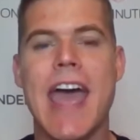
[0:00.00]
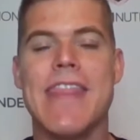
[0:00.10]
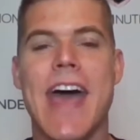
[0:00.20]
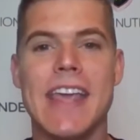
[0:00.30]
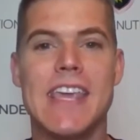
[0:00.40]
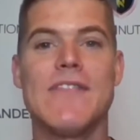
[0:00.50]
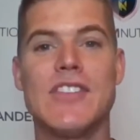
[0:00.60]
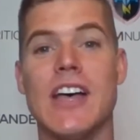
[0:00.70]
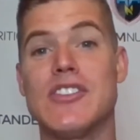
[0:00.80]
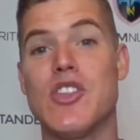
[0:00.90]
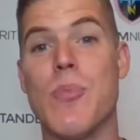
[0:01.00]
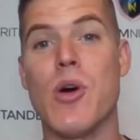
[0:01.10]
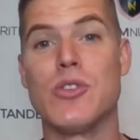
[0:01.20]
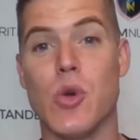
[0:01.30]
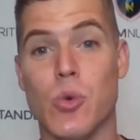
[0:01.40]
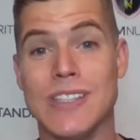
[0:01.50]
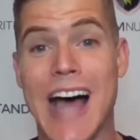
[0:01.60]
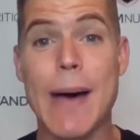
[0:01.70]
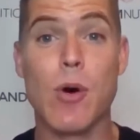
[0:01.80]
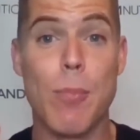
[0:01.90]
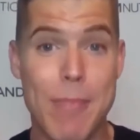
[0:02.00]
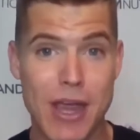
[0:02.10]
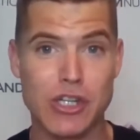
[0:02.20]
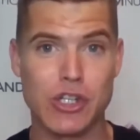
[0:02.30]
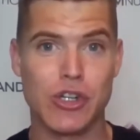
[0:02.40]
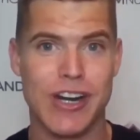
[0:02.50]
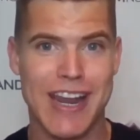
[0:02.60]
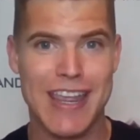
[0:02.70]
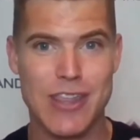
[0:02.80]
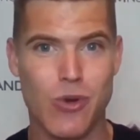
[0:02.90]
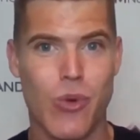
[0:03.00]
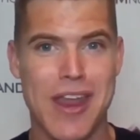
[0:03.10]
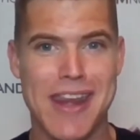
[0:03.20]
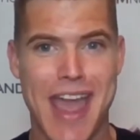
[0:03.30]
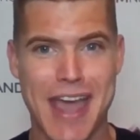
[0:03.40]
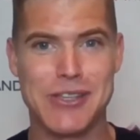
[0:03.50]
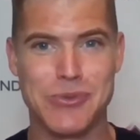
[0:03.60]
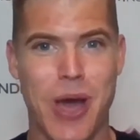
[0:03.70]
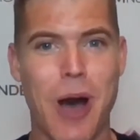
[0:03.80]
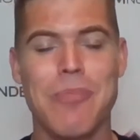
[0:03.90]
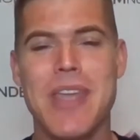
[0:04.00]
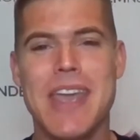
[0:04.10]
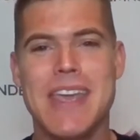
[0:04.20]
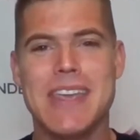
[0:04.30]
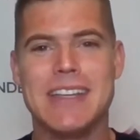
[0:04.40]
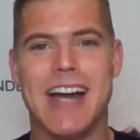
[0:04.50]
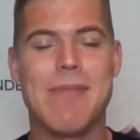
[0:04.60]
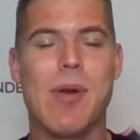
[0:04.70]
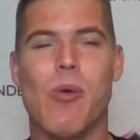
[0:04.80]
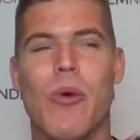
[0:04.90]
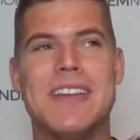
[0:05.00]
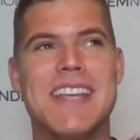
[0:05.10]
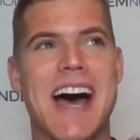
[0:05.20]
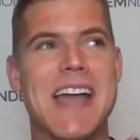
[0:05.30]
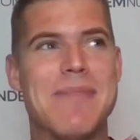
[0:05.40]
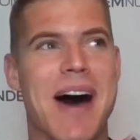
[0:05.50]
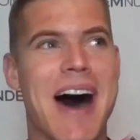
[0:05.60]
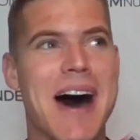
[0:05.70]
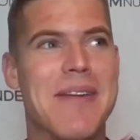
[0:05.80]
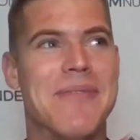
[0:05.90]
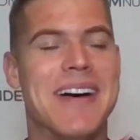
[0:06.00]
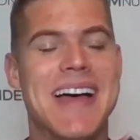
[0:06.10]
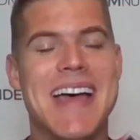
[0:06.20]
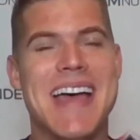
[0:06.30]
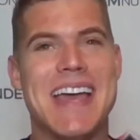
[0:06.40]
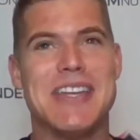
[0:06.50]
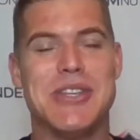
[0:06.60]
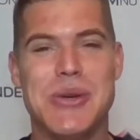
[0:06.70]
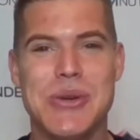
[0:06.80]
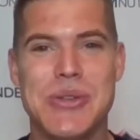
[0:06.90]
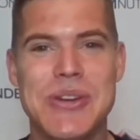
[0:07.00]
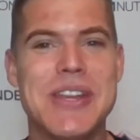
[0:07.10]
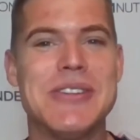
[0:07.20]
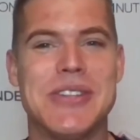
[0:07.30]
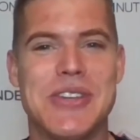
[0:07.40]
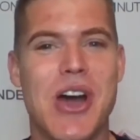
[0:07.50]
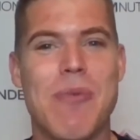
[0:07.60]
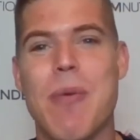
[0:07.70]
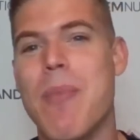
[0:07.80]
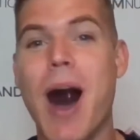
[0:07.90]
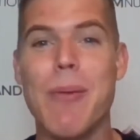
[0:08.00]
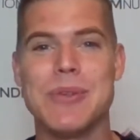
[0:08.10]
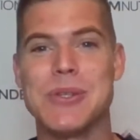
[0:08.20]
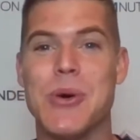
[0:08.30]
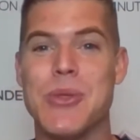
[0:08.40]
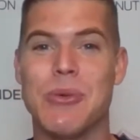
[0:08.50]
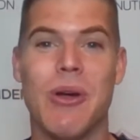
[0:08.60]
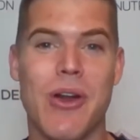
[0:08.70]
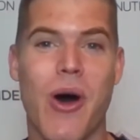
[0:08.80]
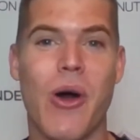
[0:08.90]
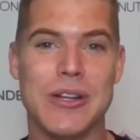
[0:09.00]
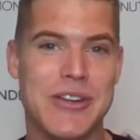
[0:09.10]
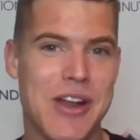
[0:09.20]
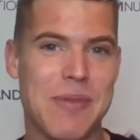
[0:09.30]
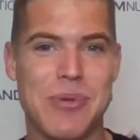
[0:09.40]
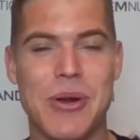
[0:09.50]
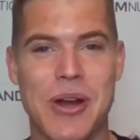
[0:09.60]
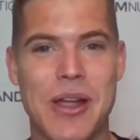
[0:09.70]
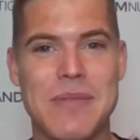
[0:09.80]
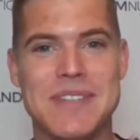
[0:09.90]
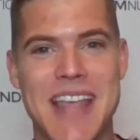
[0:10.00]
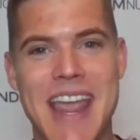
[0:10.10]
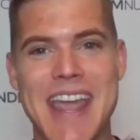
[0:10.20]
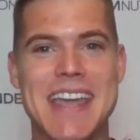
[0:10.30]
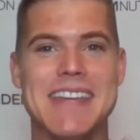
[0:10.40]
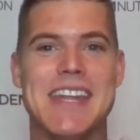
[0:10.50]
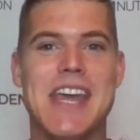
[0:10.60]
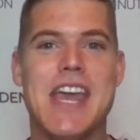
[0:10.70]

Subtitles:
and that gives us the most reliable measure in their weight as well. I remember one time, two or three years ago, my mom was going throughout our tone up programs, and